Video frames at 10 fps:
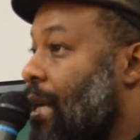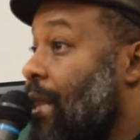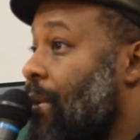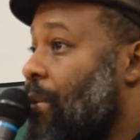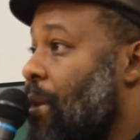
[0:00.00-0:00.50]

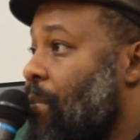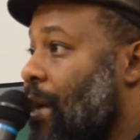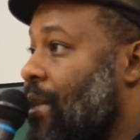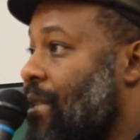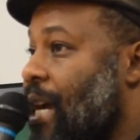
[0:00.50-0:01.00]
And
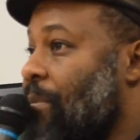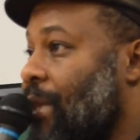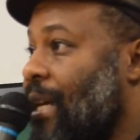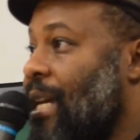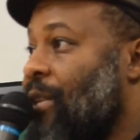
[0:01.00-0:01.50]
by the time that
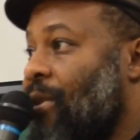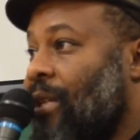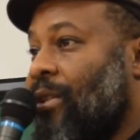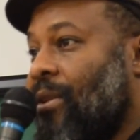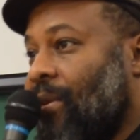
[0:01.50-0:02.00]
they entered
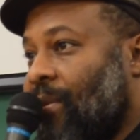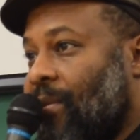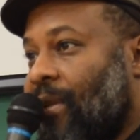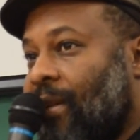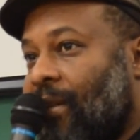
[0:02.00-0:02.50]
into
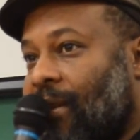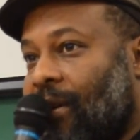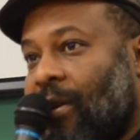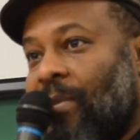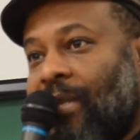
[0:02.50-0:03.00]
the
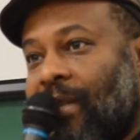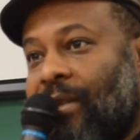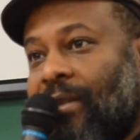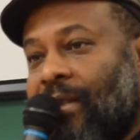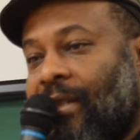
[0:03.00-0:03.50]
urban
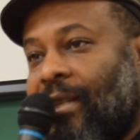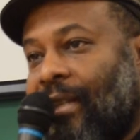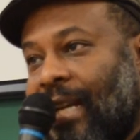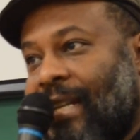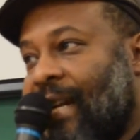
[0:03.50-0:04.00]
centers in the
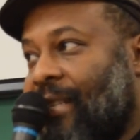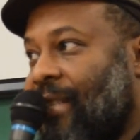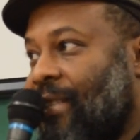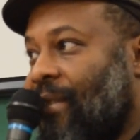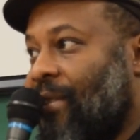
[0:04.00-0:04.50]
late
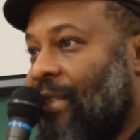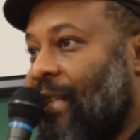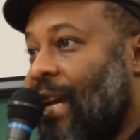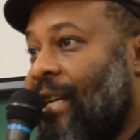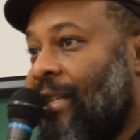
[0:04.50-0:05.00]
1970s
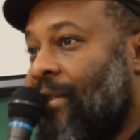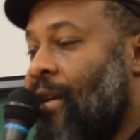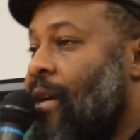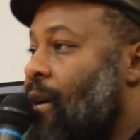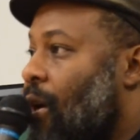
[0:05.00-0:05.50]
and 80s,
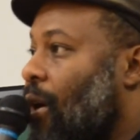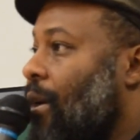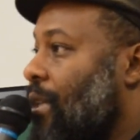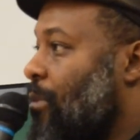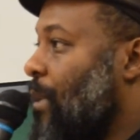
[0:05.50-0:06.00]

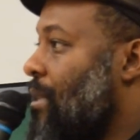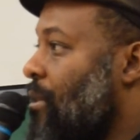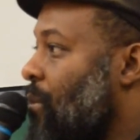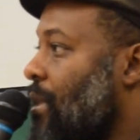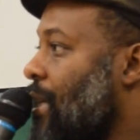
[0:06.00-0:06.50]
all these
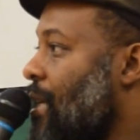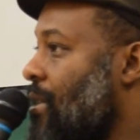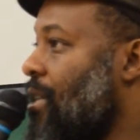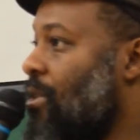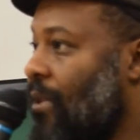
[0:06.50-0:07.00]
places were
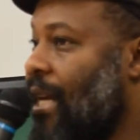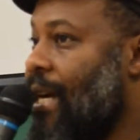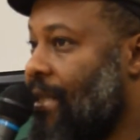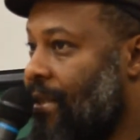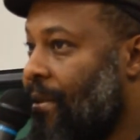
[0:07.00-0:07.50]

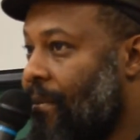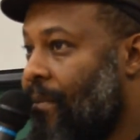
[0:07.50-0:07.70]
deindustrializing.